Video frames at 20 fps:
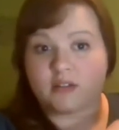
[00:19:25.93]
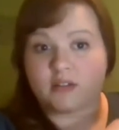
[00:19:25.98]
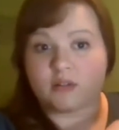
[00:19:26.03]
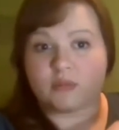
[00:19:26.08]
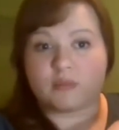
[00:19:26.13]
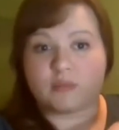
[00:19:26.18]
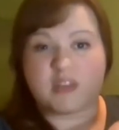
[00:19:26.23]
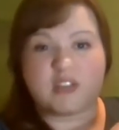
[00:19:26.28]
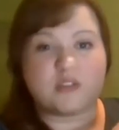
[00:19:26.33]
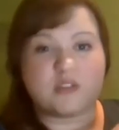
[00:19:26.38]

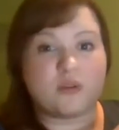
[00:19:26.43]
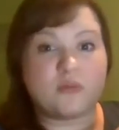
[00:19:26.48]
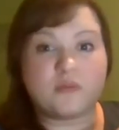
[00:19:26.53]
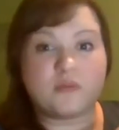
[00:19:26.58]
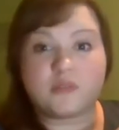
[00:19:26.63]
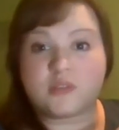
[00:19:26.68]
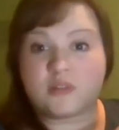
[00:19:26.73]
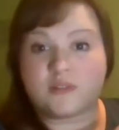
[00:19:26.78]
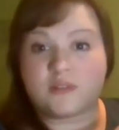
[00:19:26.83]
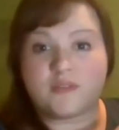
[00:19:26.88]
or we
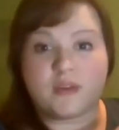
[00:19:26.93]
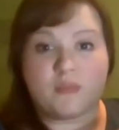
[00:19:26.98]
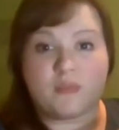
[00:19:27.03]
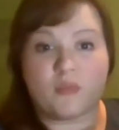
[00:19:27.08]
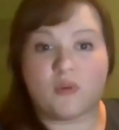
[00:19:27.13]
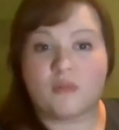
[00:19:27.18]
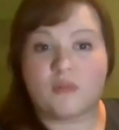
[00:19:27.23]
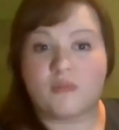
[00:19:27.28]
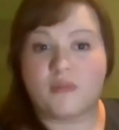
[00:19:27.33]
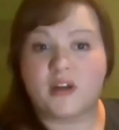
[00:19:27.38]
don't serve
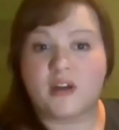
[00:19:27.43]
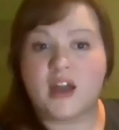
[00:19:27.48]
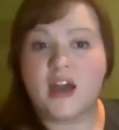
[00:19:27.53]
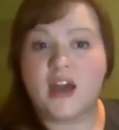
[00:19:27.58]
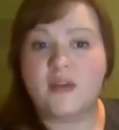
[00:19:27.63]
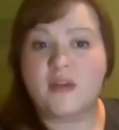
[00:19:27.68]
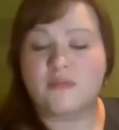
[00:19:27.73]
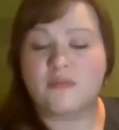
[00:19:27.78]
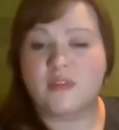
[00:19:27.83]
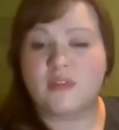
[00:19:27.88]
Him, or we're
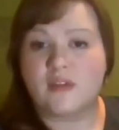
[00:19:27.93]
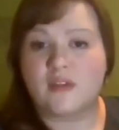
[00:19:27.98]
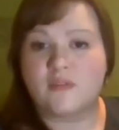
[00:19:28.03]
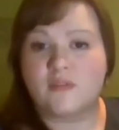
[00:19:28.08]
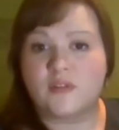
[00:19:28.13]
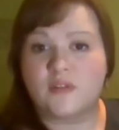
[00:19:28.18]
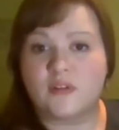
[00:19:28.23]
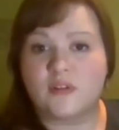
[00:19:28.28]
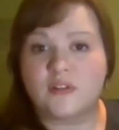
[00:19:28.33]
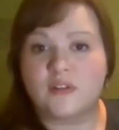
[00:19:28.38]
not
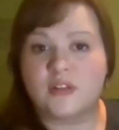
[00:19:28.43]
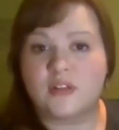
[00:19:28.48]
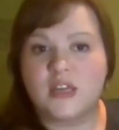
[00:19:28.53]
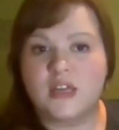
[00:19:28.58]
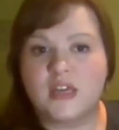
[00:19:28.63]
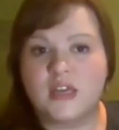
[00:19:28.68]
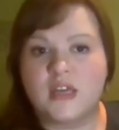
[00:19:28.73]
thankful.